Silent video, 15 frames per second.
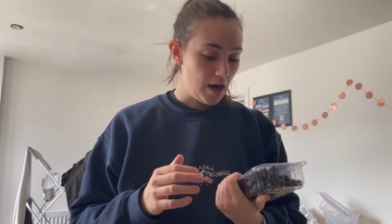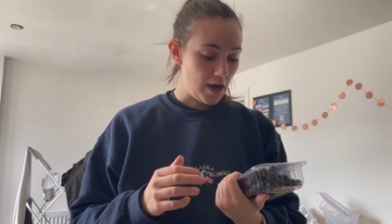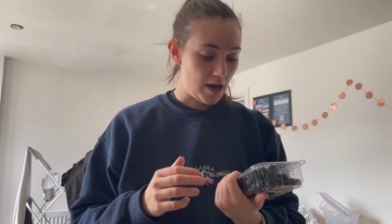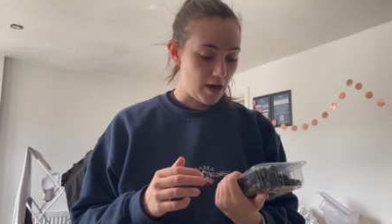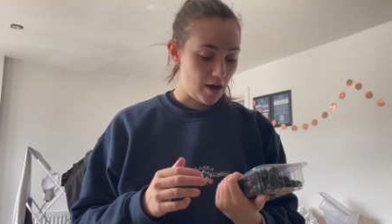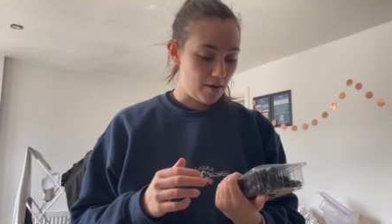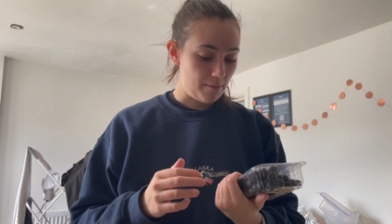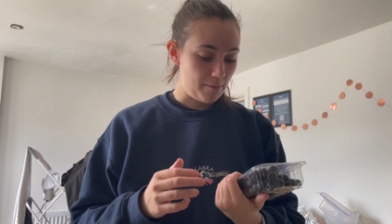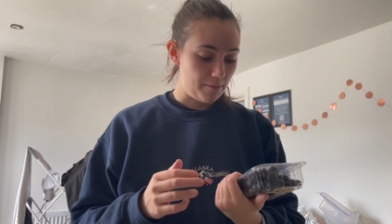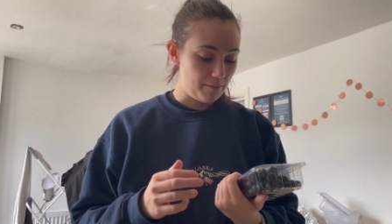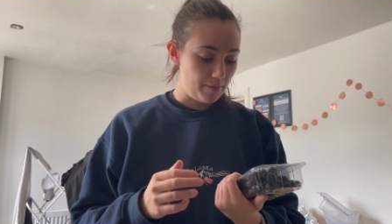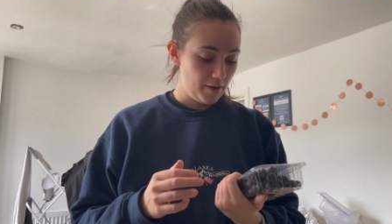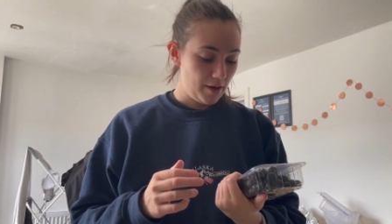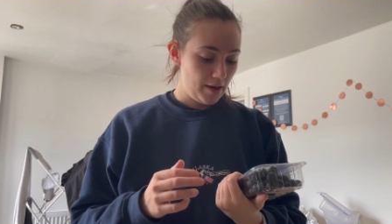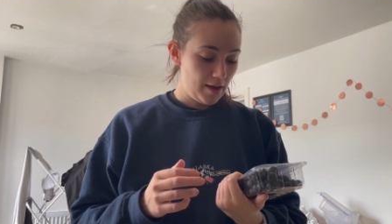Um,
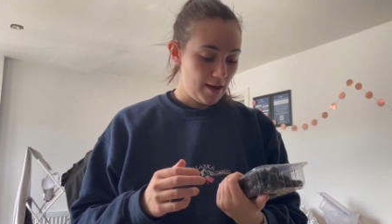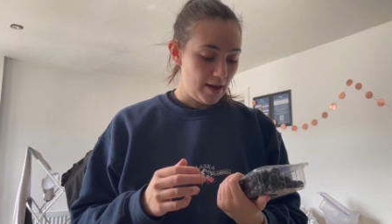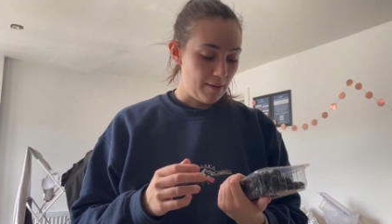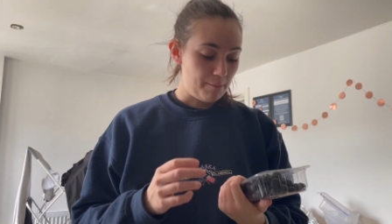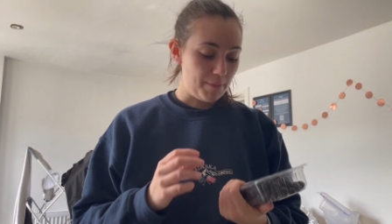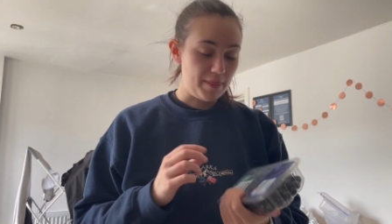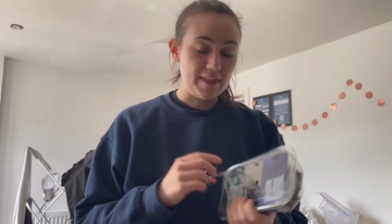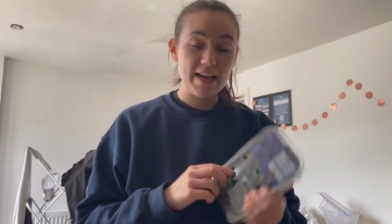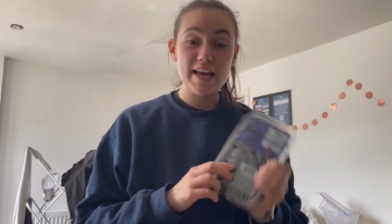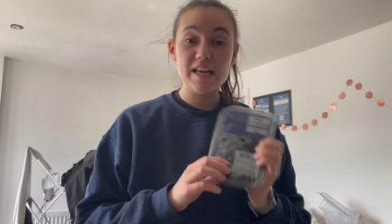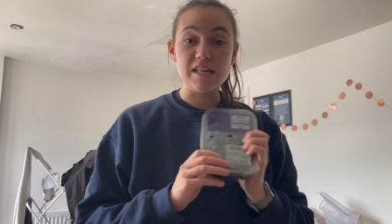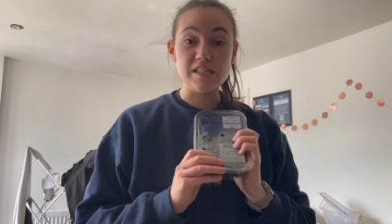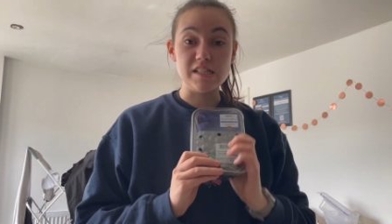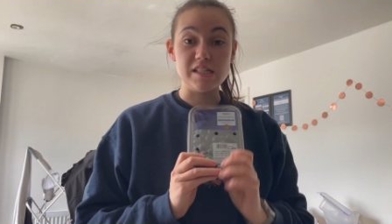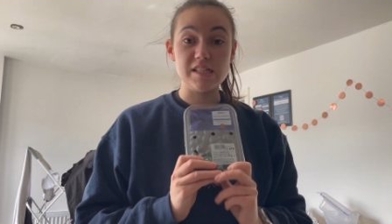
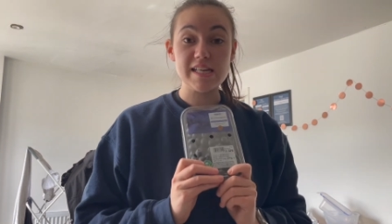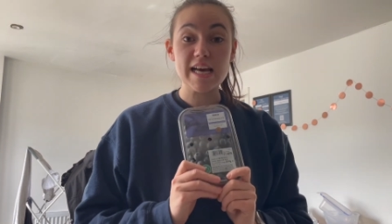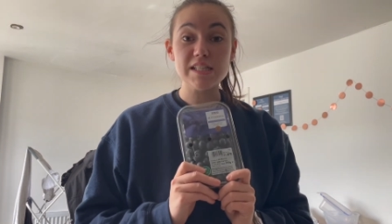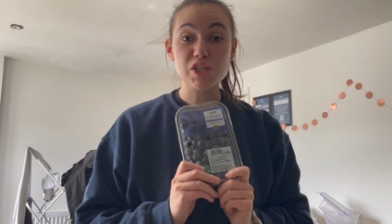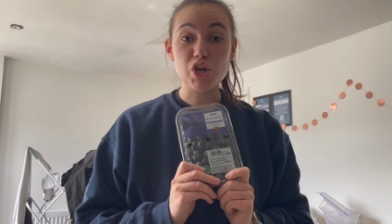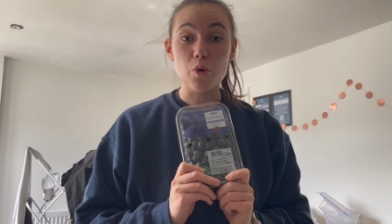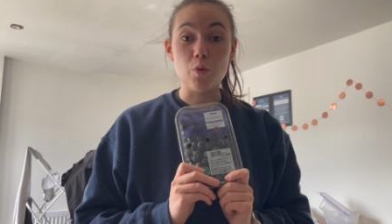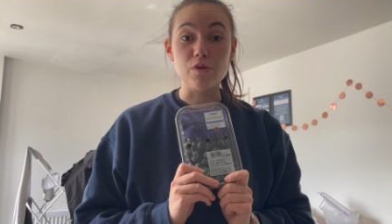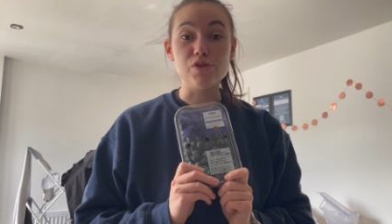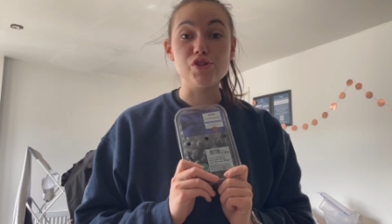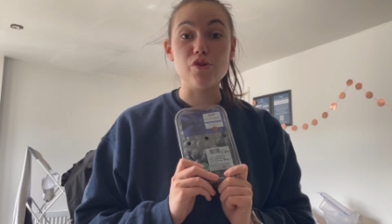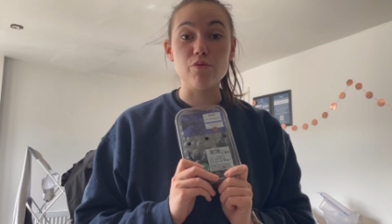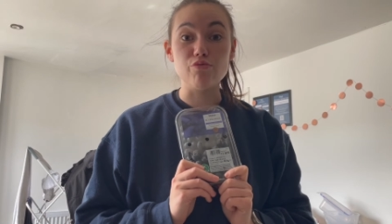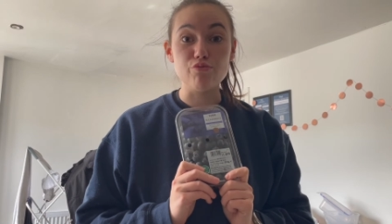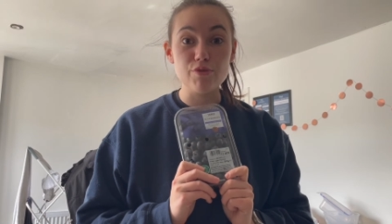these Tesco ones
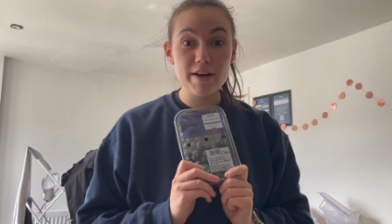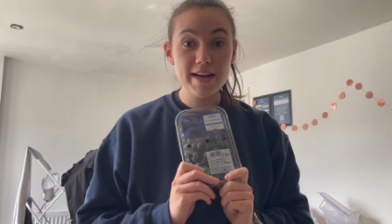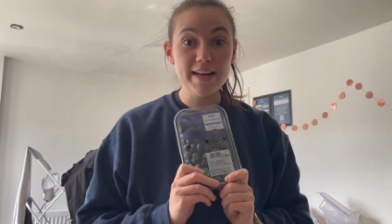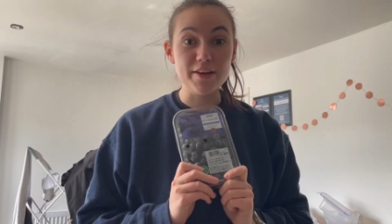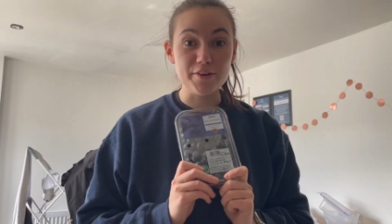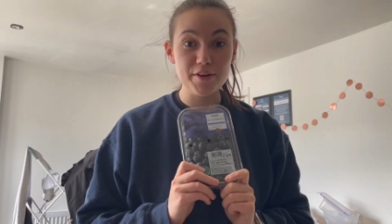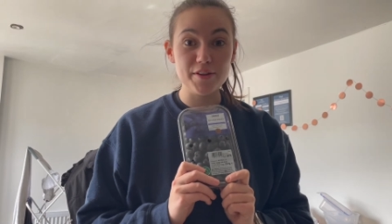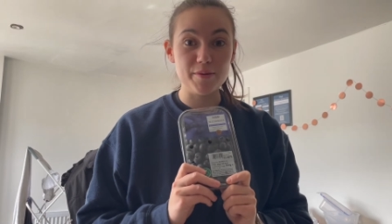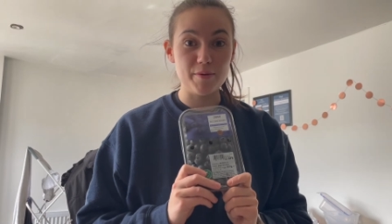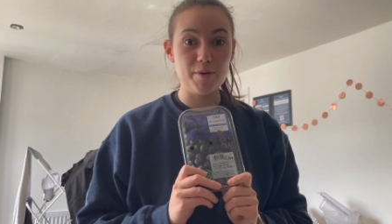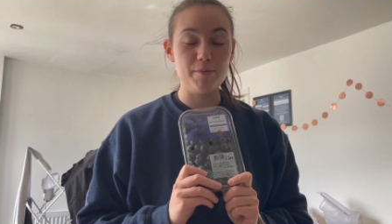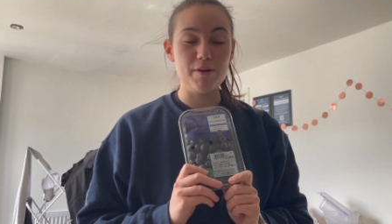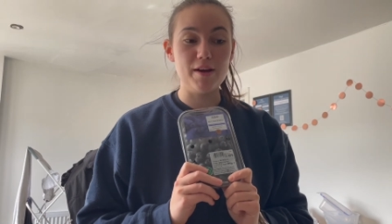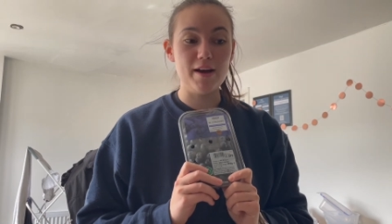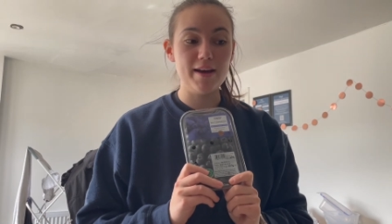are really good at the
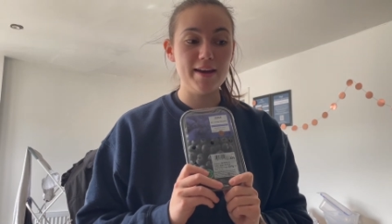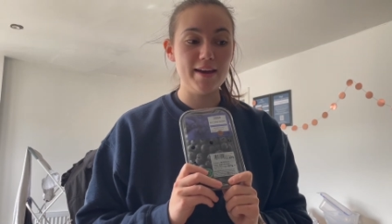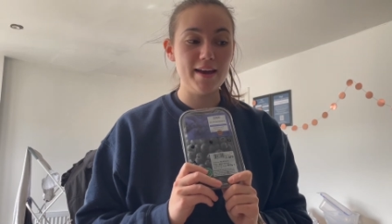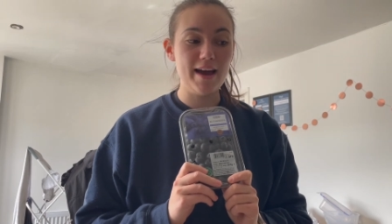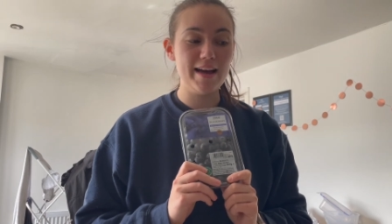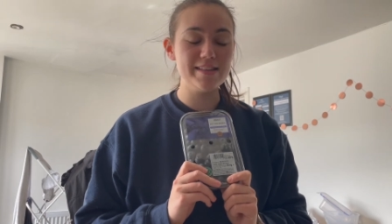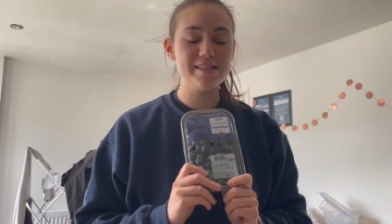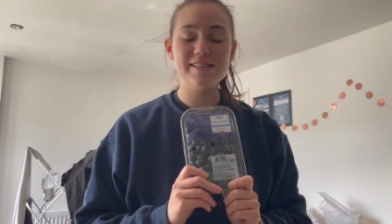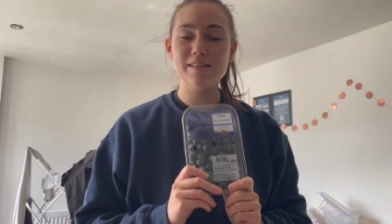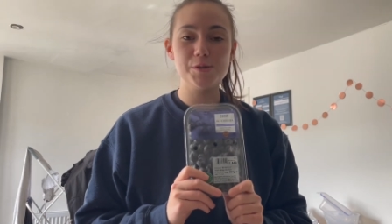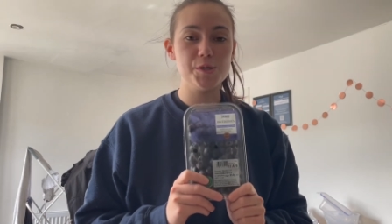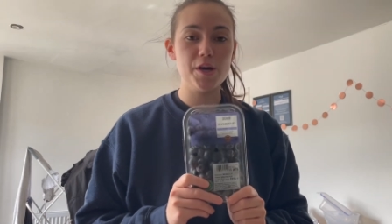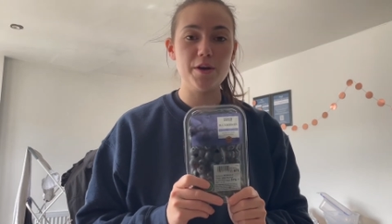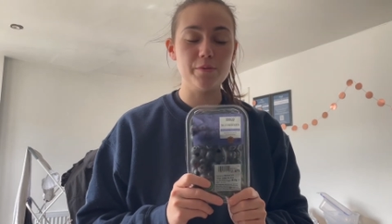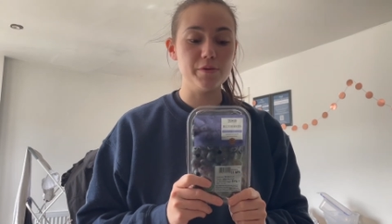moment. I had, these are
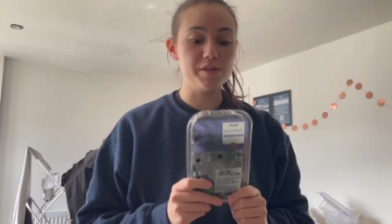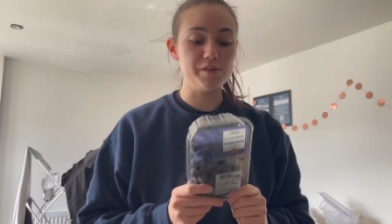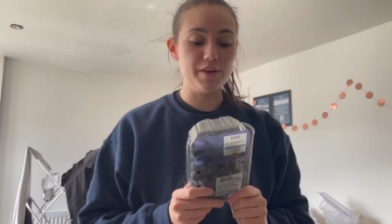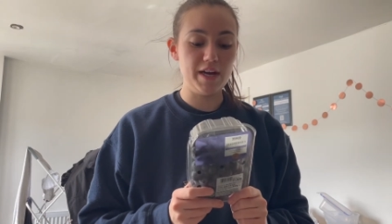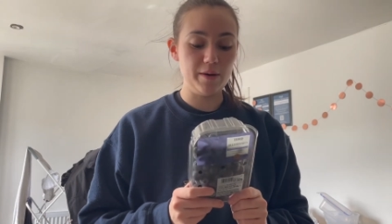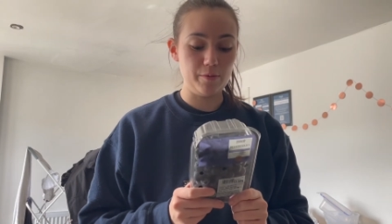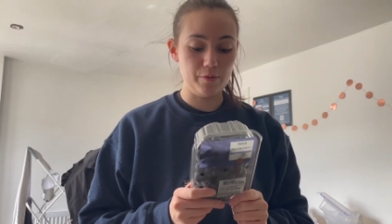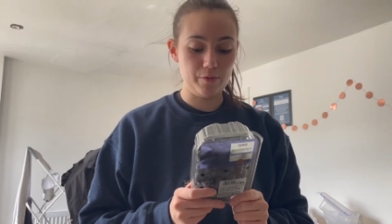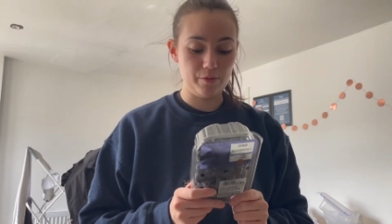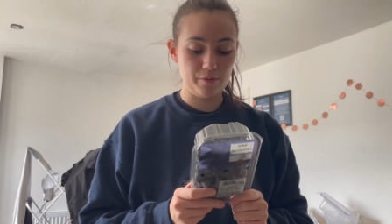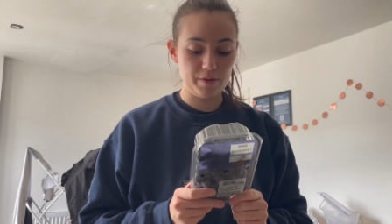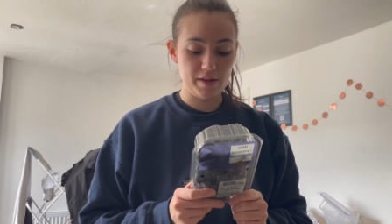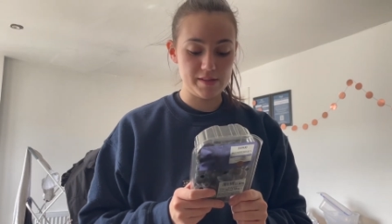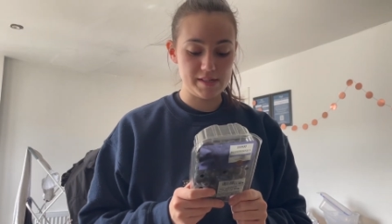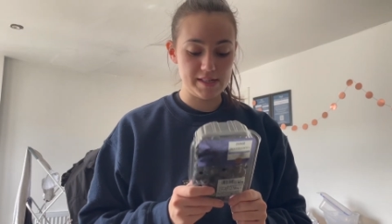the only ones available
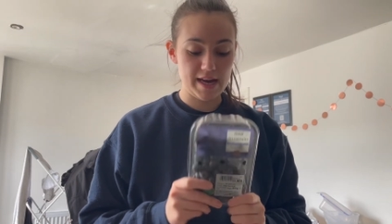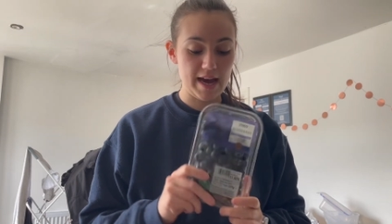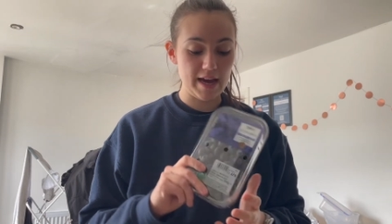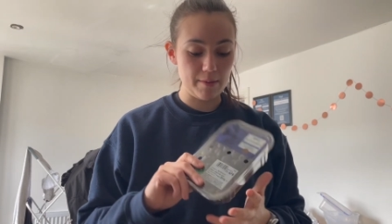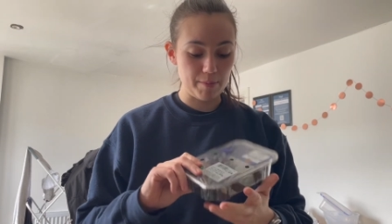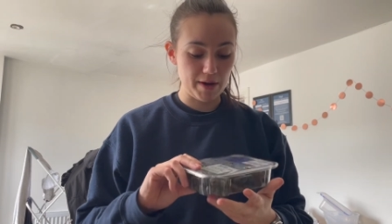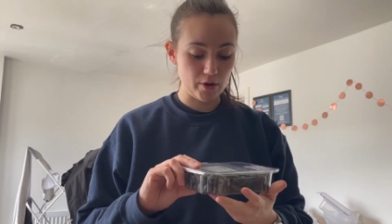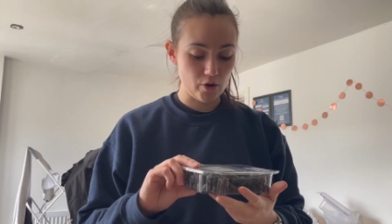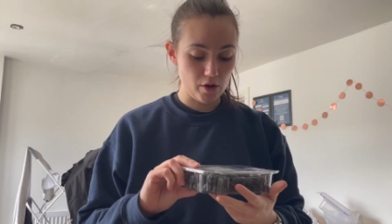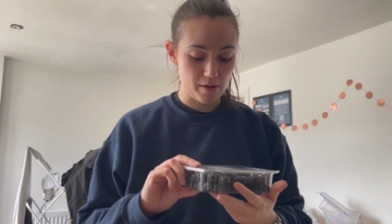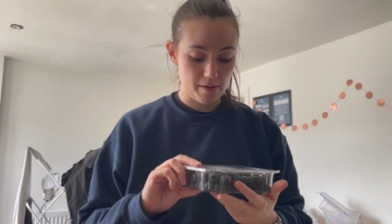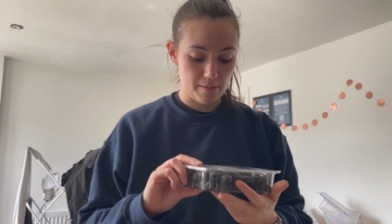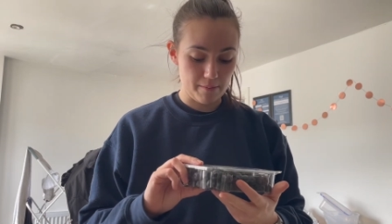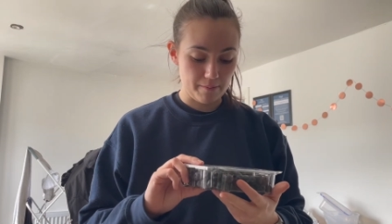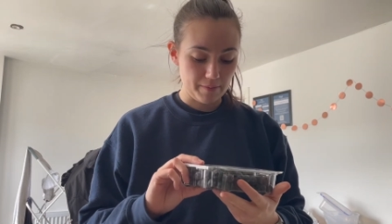the other day, but I got
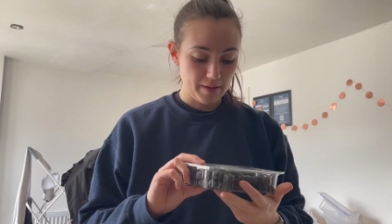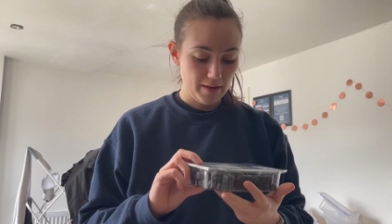them